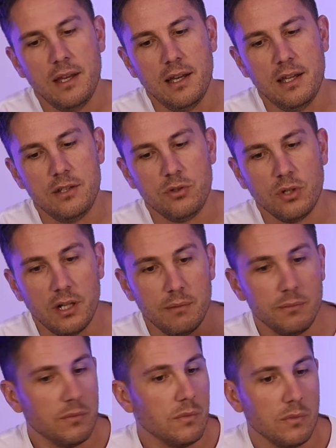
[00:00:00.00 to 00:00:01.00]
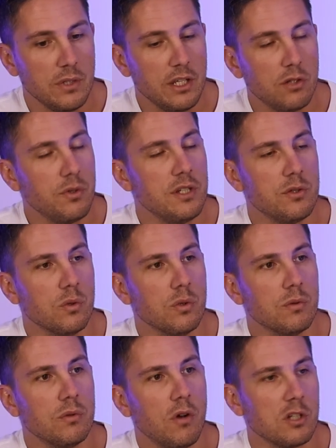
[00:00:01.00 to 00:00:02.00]
and you're going to increase
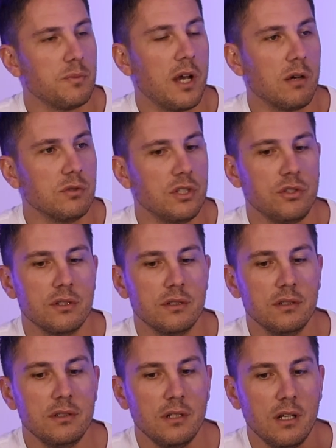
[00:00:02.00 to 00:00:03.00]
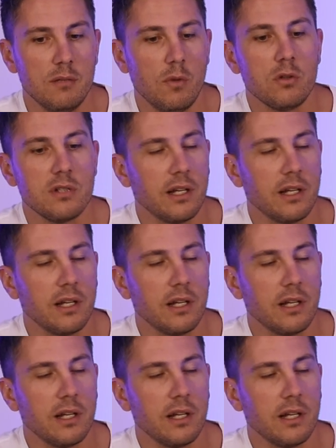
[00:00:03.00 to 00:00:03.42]
your cost per acquisition and most